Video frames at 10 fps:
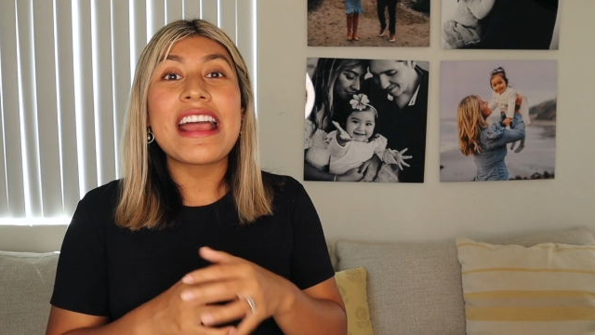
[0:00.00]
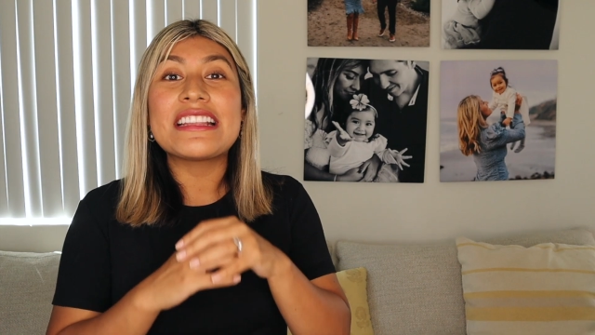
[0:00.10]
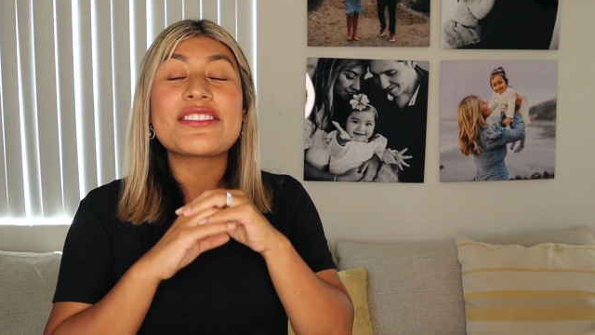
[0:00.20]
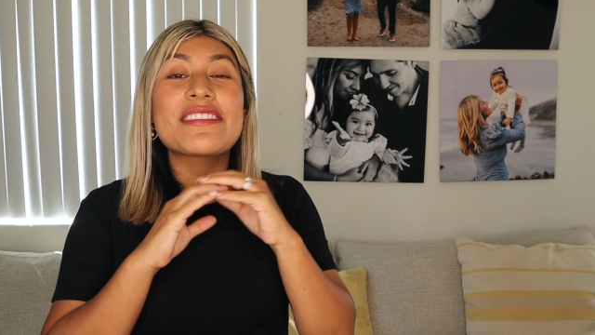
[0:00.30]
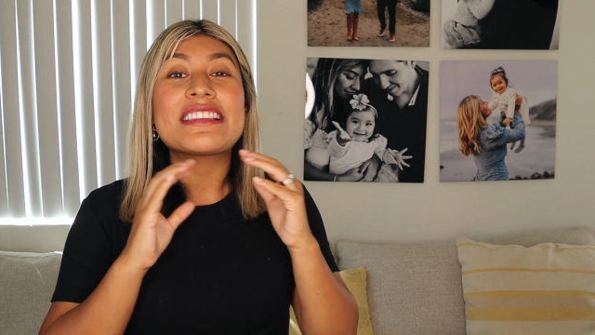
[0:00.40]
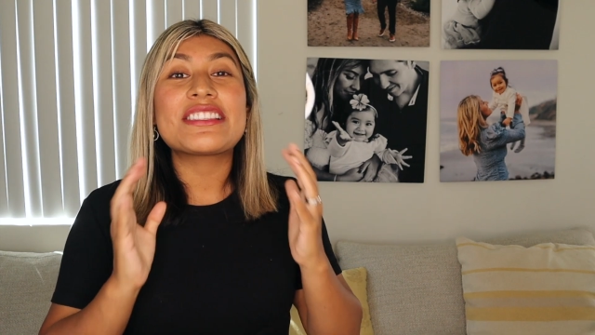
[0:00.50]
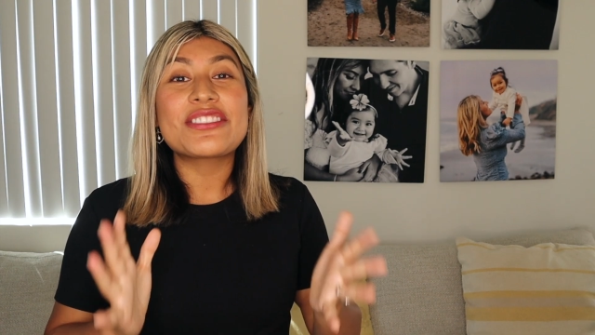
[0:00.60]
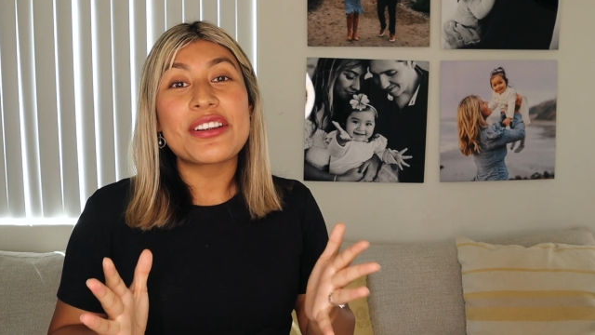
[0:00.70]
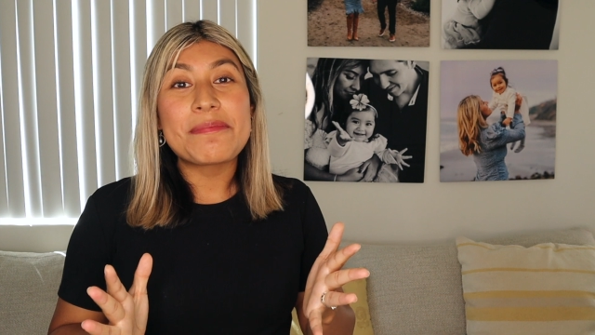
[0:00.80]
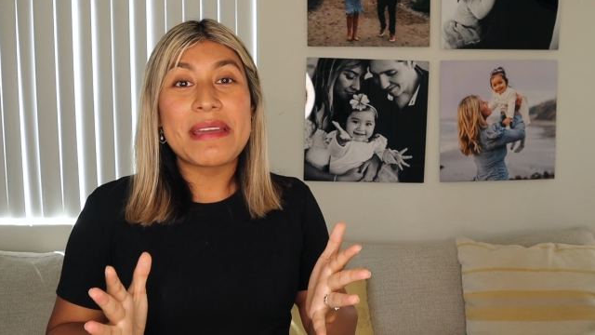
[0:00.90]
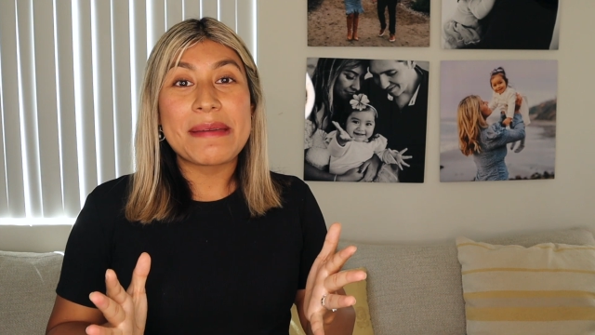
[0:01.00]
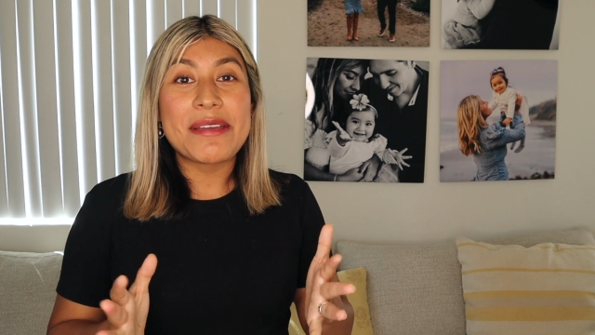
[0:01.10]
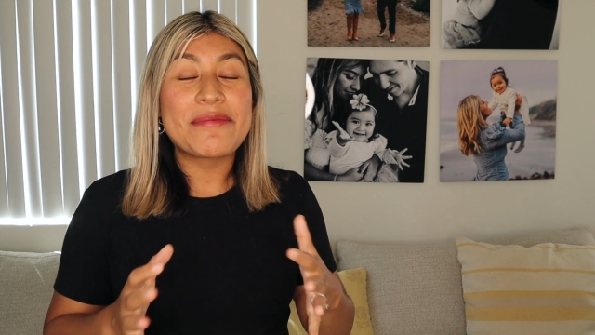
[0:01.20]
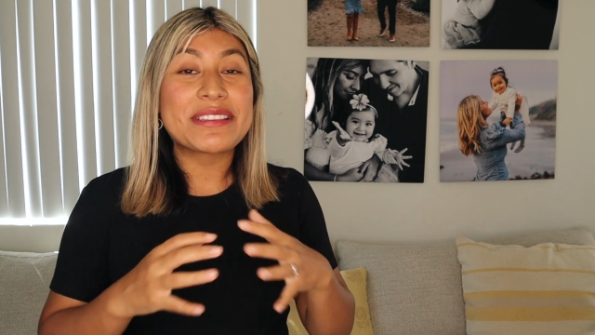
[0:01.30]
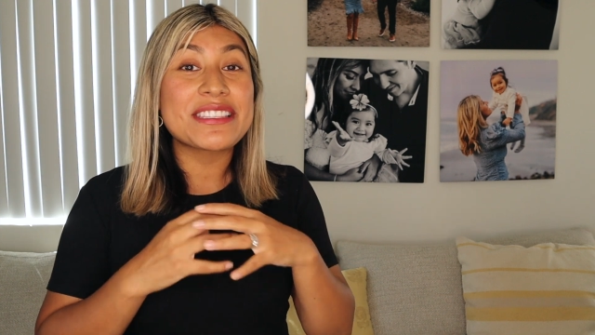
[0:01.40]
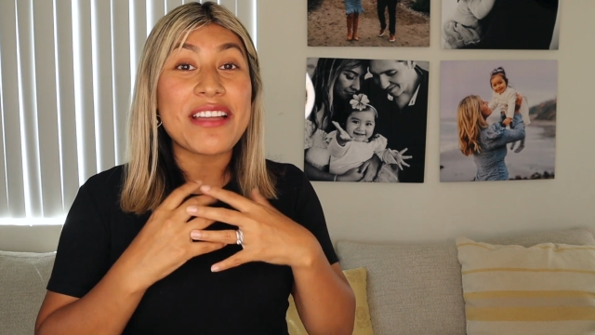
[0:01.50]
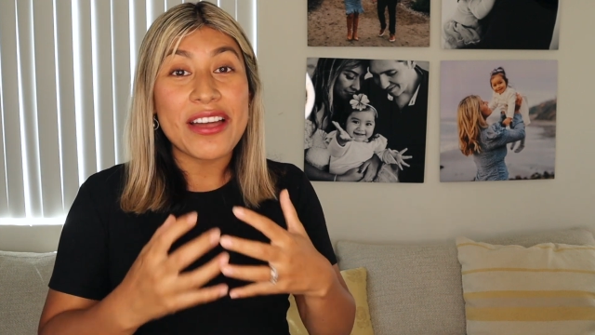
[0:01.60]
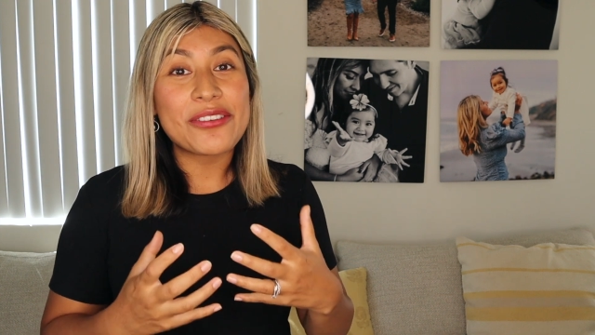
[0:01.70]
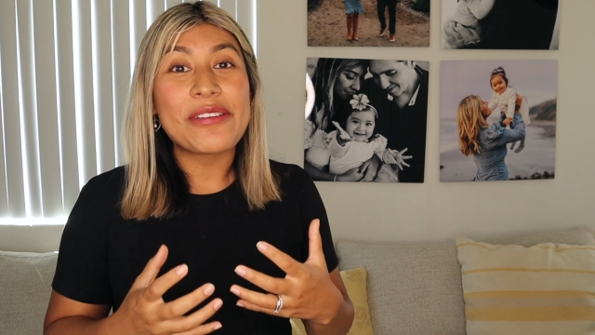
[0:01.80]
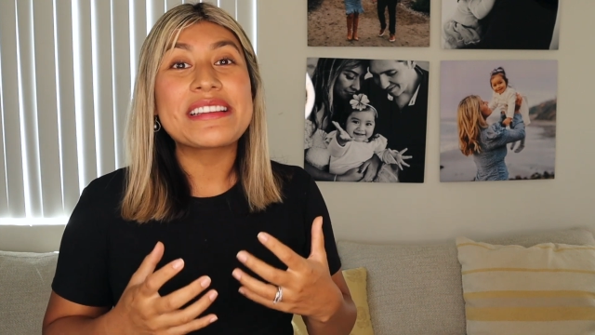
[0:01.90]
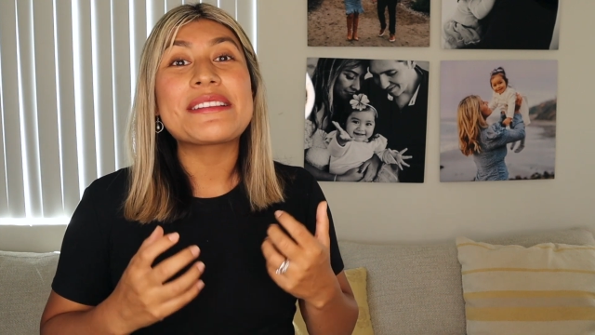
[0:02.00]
and so this third baby was not going